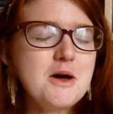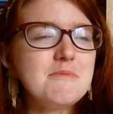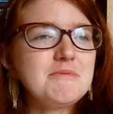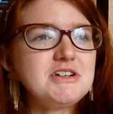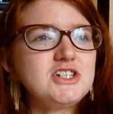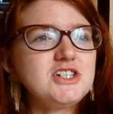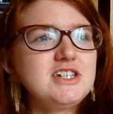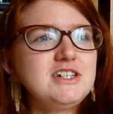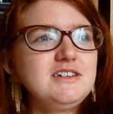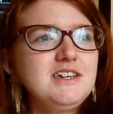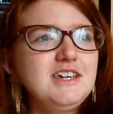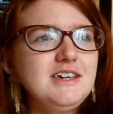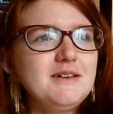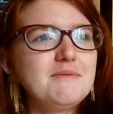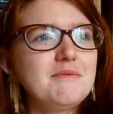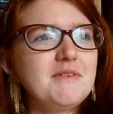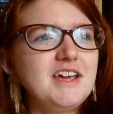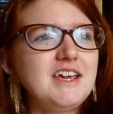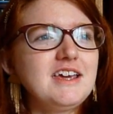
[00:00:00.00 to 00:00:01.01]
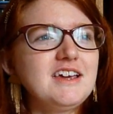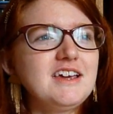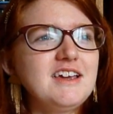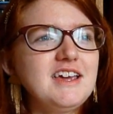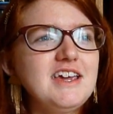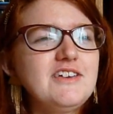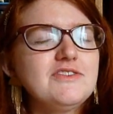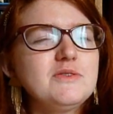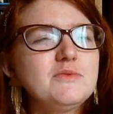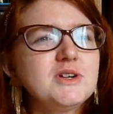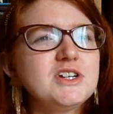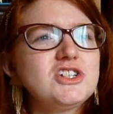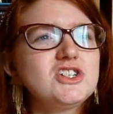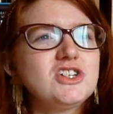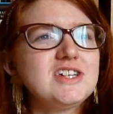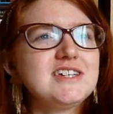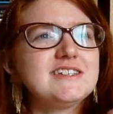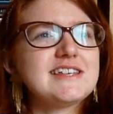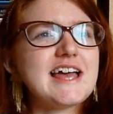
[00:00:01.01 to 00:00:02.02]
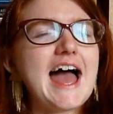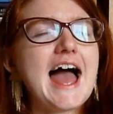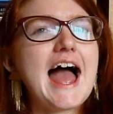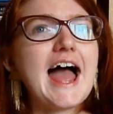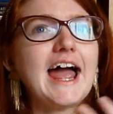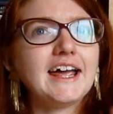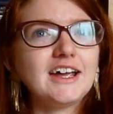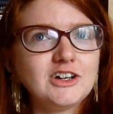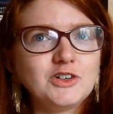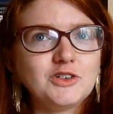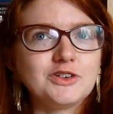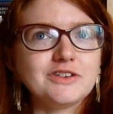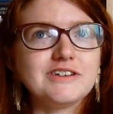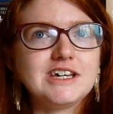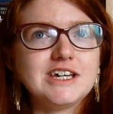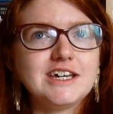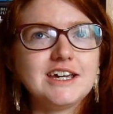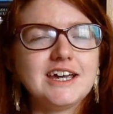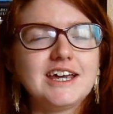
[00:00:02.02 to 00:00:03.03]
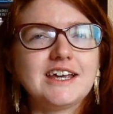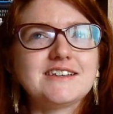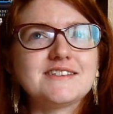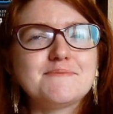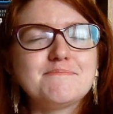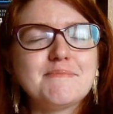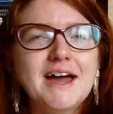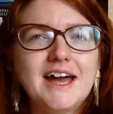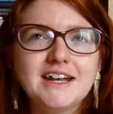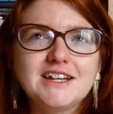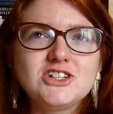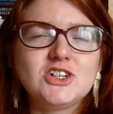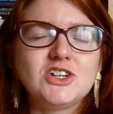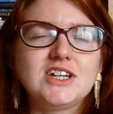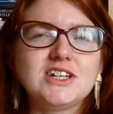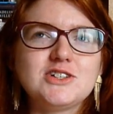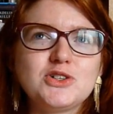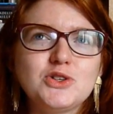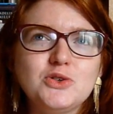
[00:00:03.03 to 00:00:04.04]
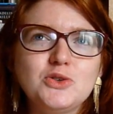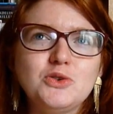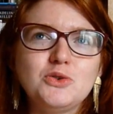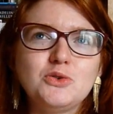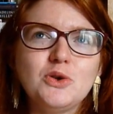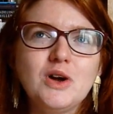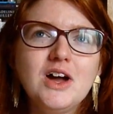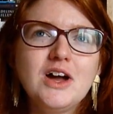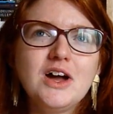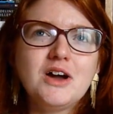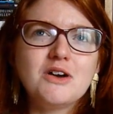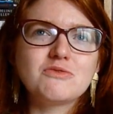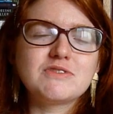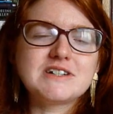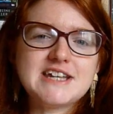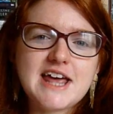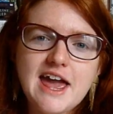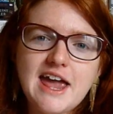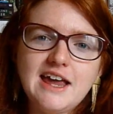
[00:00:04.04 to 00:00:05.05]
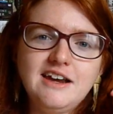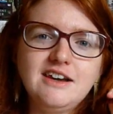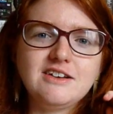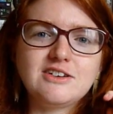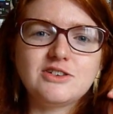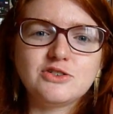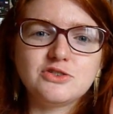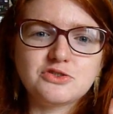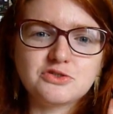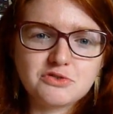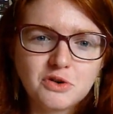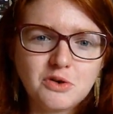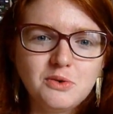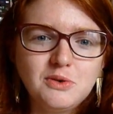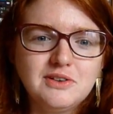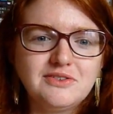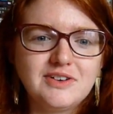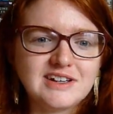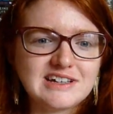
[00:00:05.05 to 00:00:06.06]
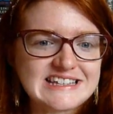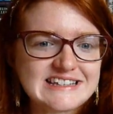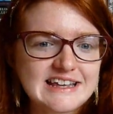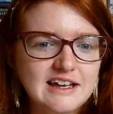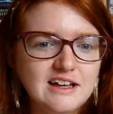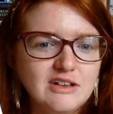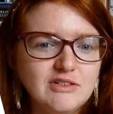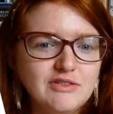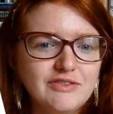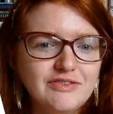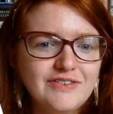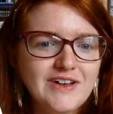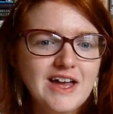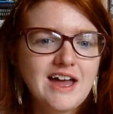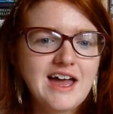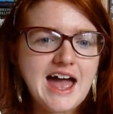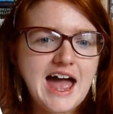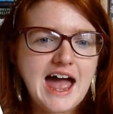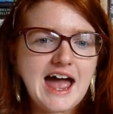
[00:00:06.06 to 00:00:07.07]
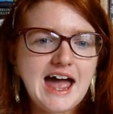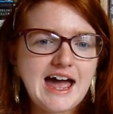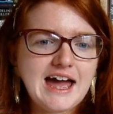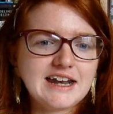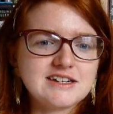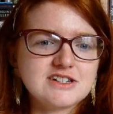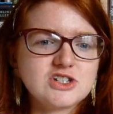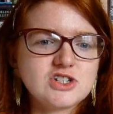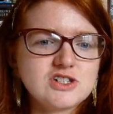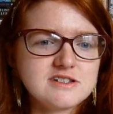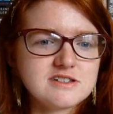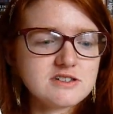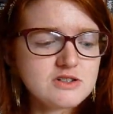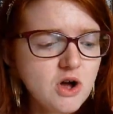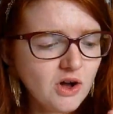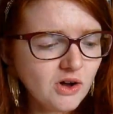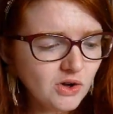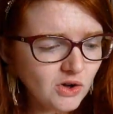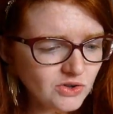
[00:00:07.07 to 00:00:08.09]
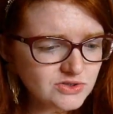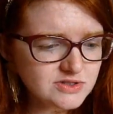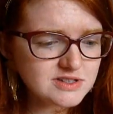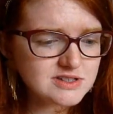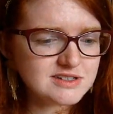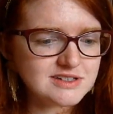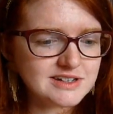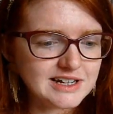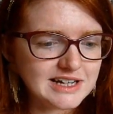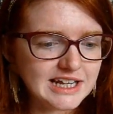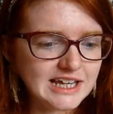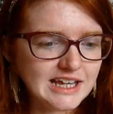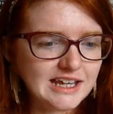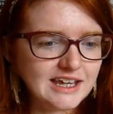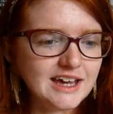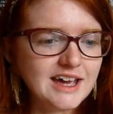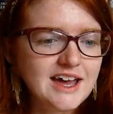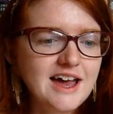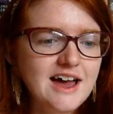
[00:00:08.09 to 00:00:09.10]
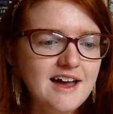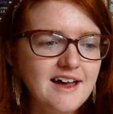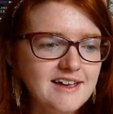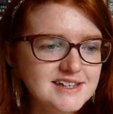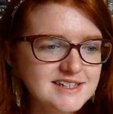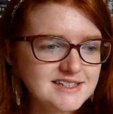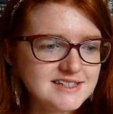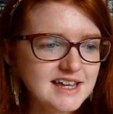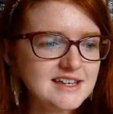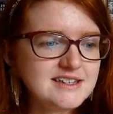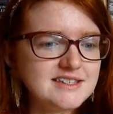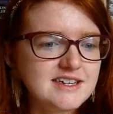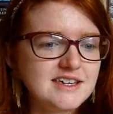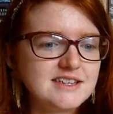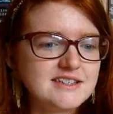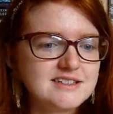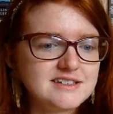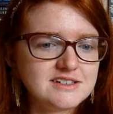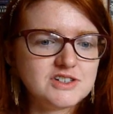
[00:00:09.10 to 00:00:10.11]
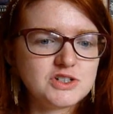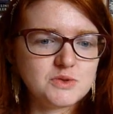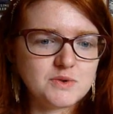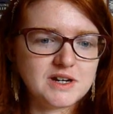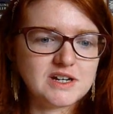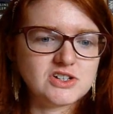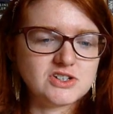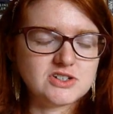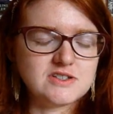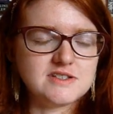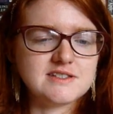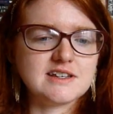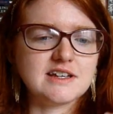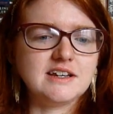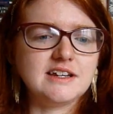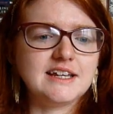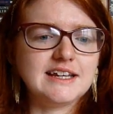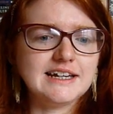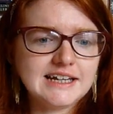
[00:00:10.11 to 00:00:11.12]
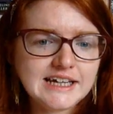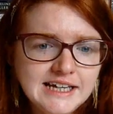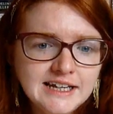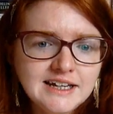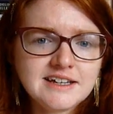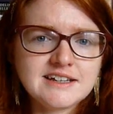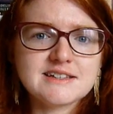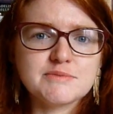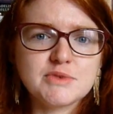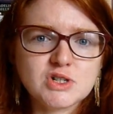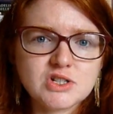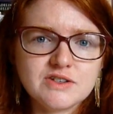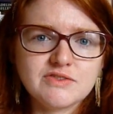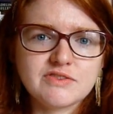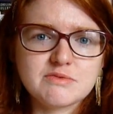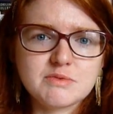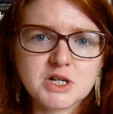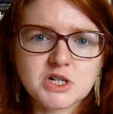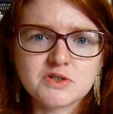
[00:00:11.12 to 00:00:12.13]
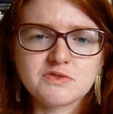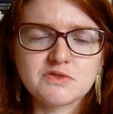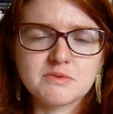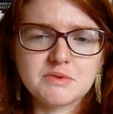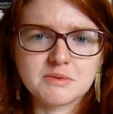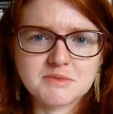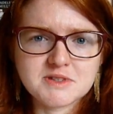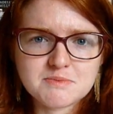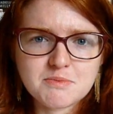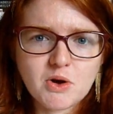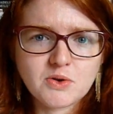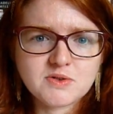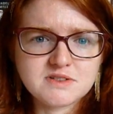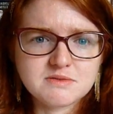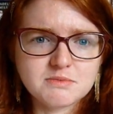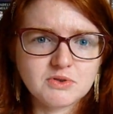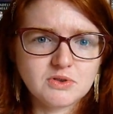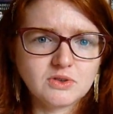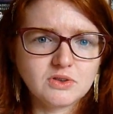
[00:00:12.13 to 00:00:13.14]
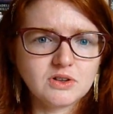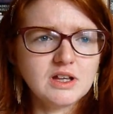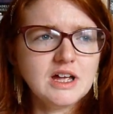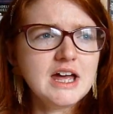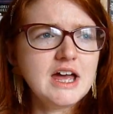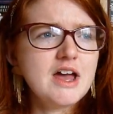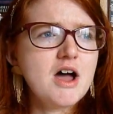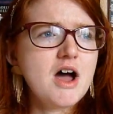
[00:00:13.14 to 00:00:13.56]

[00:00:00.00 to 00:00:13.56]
But she, even when she is angry, is managing to retain control of herself, and she's constantly assessing situations and gleaning as much information from them as possible,